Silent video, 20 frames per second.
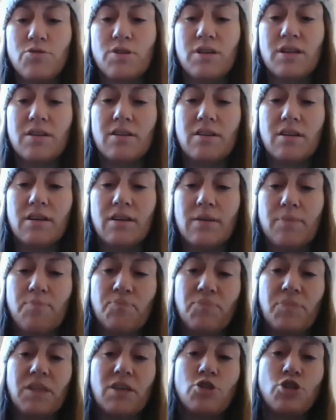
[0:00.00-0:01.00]
you can
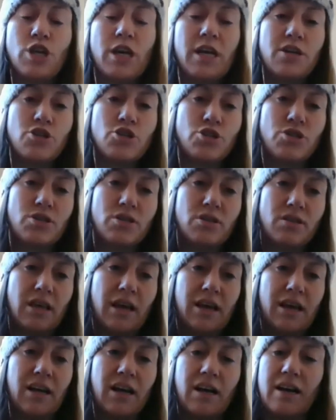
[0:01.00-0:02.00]
change
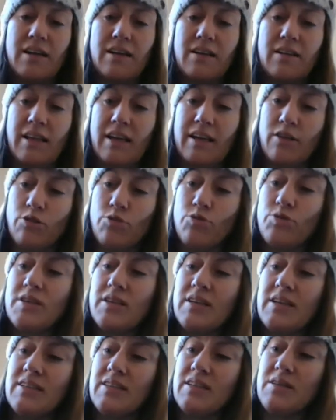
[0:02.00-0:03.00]
that guide and like
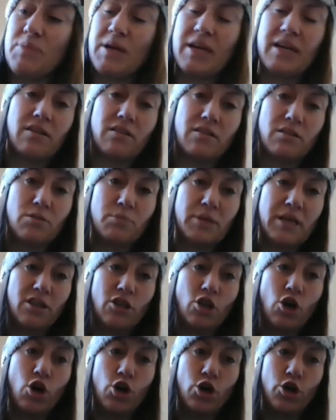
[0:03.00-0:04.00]
loosen it to make it a little bit
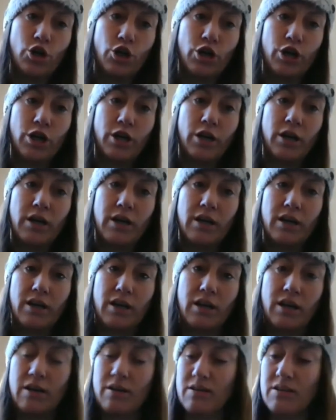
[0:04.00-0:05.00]
longer,
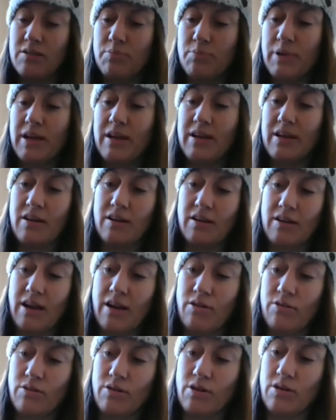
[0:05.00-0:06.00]
depending on
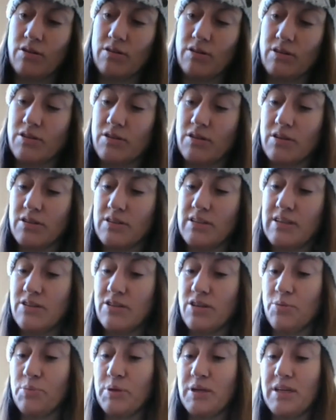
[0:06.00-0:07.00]
how long the dog's
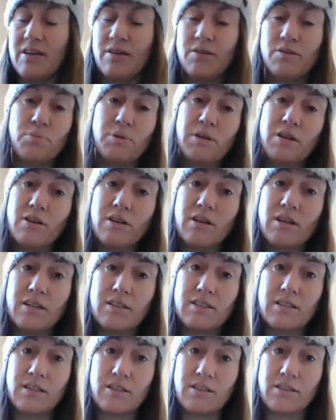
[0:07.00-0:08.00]
nails are. But it'd be a good
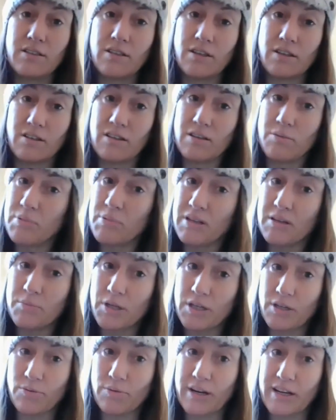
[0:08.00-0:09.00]
idea to start clipping them
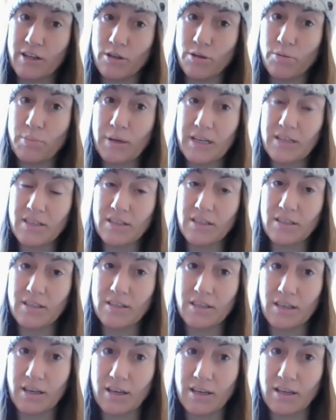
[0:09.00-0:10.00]
on a regular
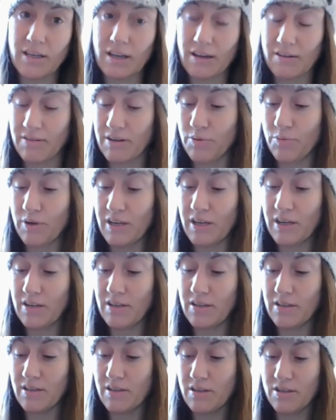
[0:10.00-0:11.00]
basis, like every week
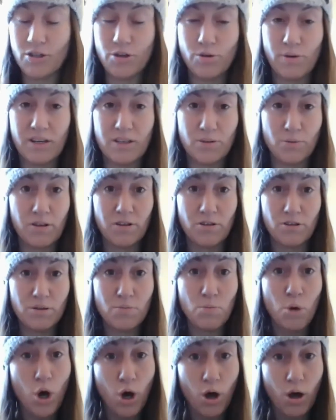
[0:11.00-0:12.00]
to 2 weeks while they're
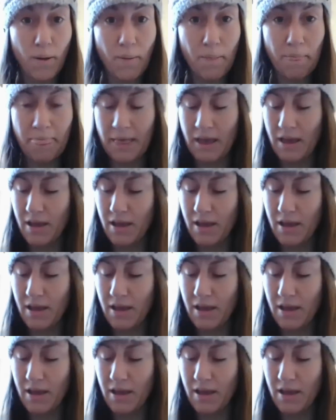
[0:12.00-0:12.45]
small,